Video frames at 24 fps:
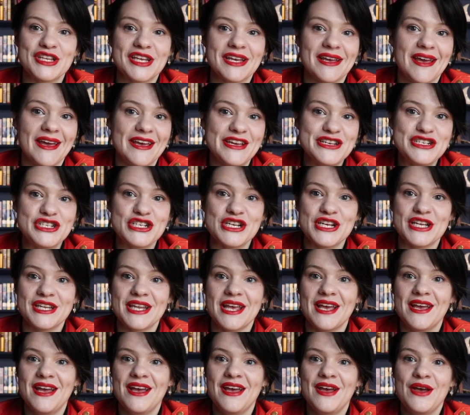
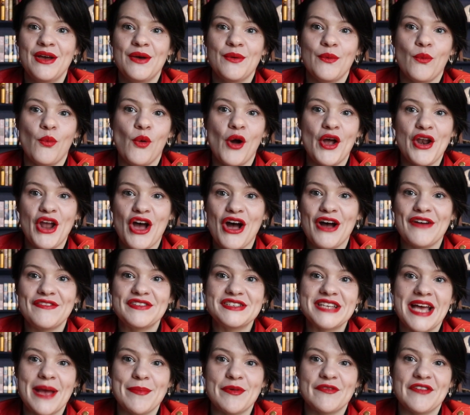occasion,
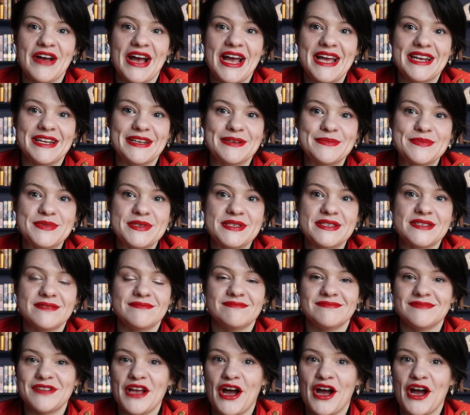one-off type of items.